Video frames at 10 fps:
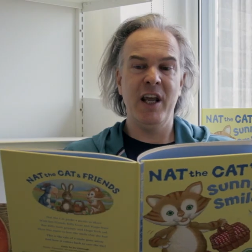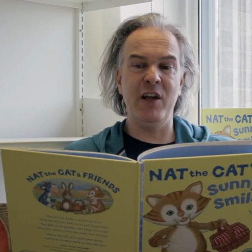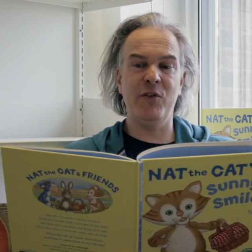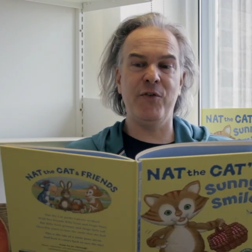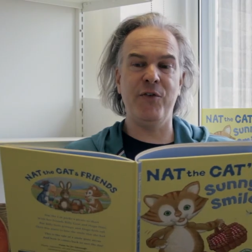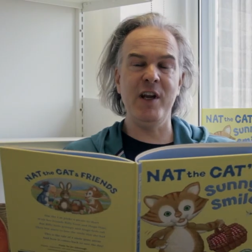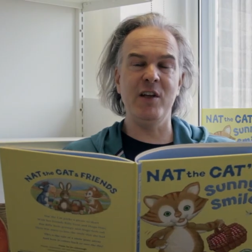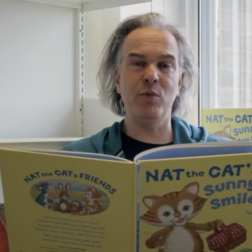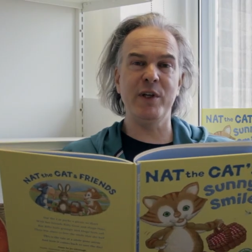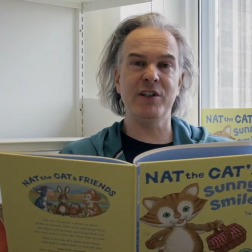His
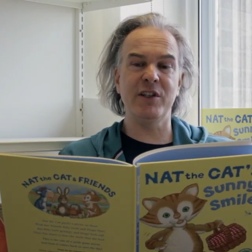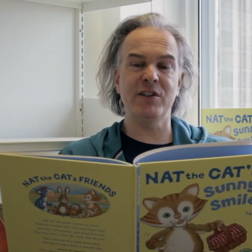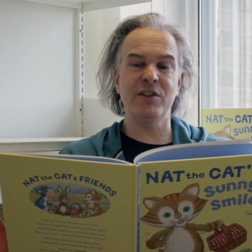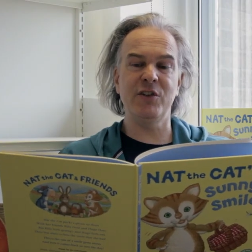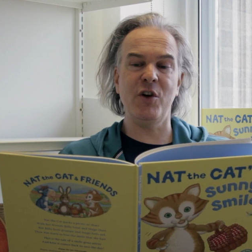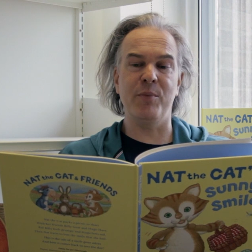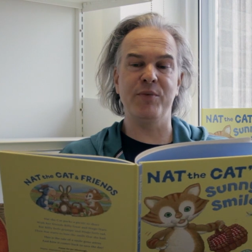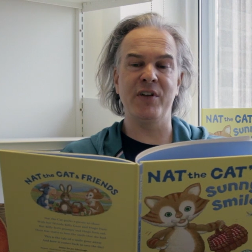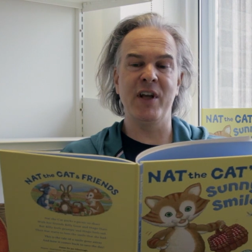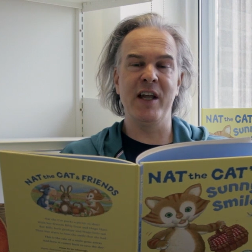feet, which had
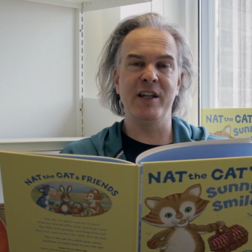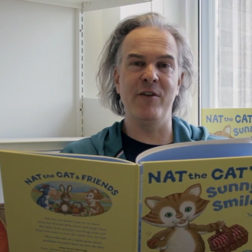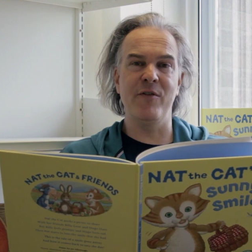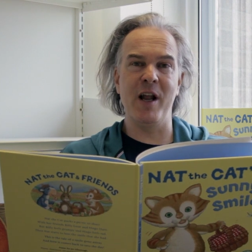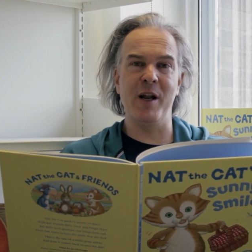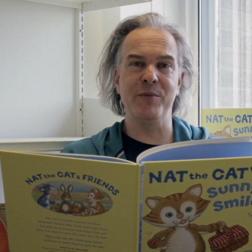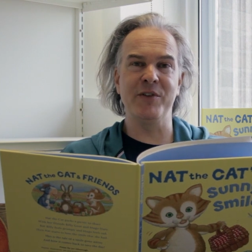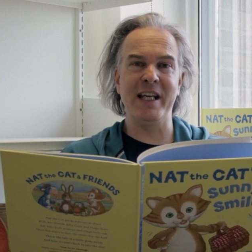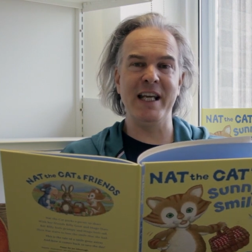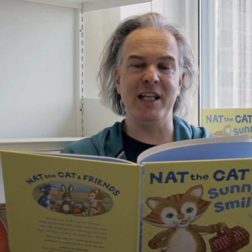stopped, developed
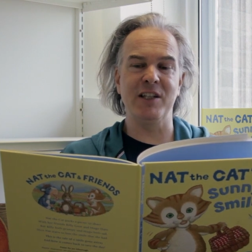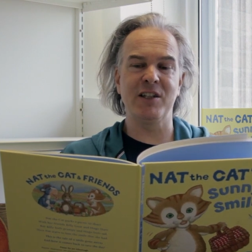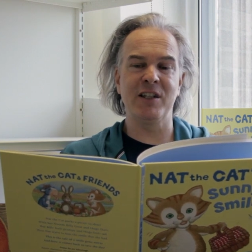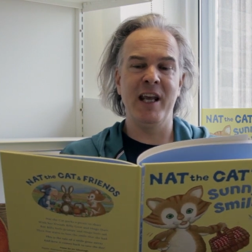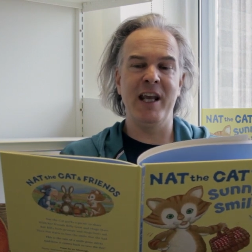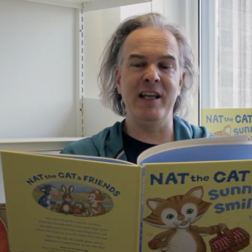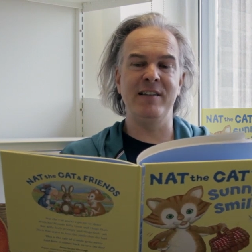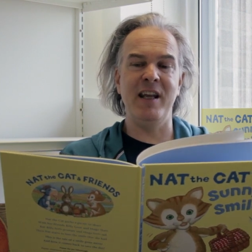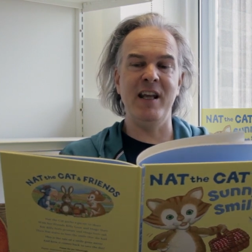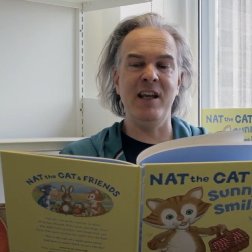an itch.
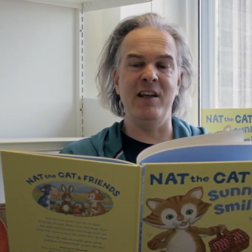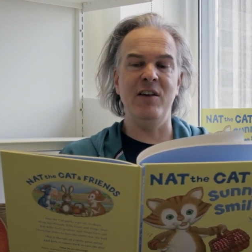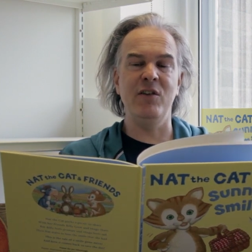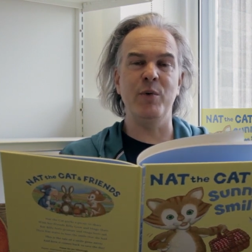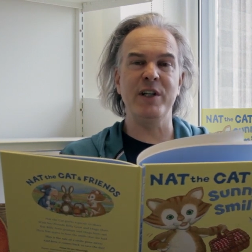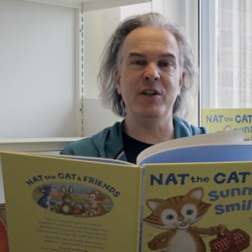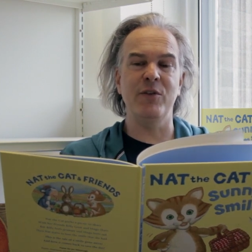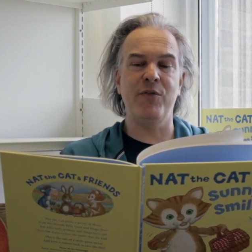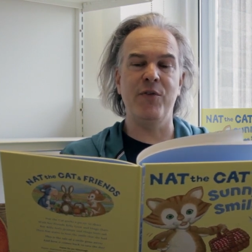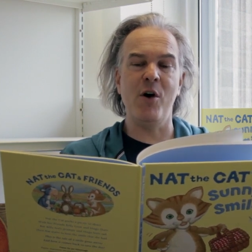His ears, which
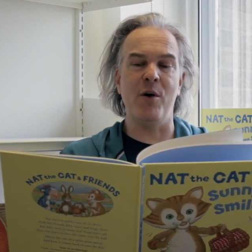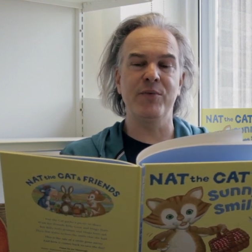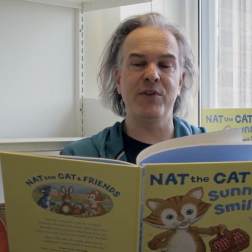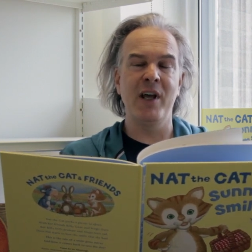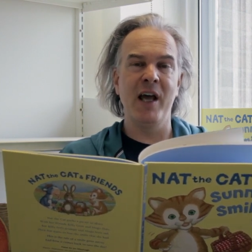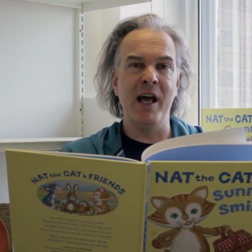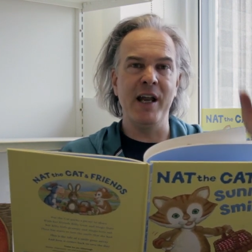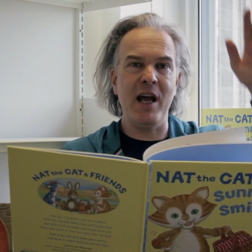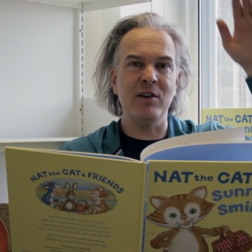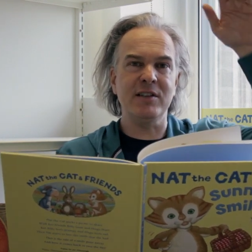had flopped, now